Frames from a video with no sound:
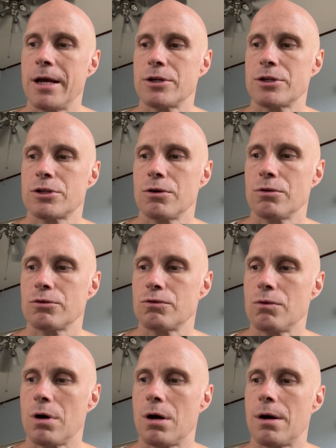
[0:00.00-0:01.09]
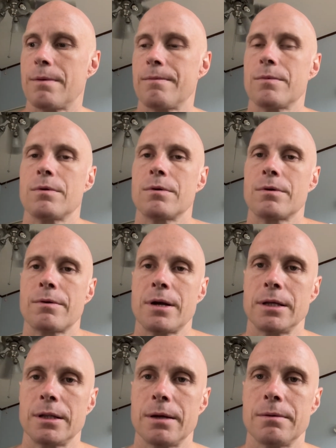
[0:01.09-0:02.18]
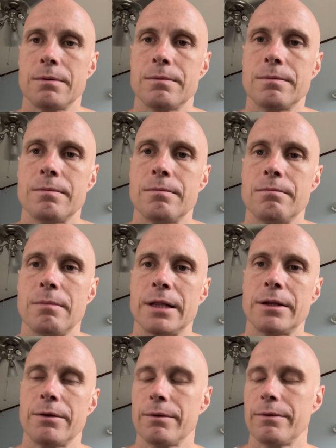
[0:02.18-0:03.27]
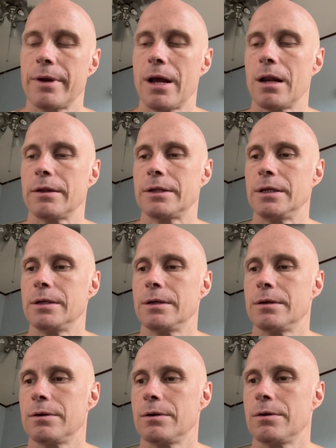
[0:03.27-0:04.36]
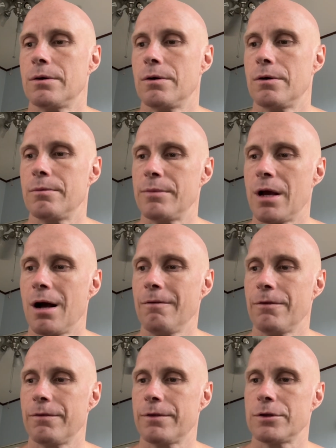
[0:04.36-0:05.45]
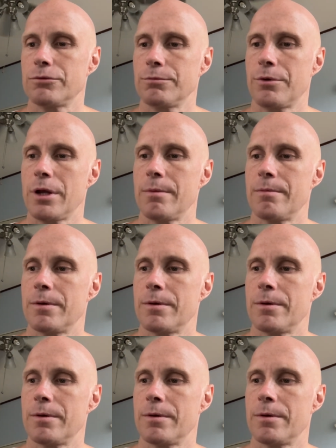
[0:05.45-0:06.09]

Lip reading: souls who are running the material reality on behalf of the Supreme.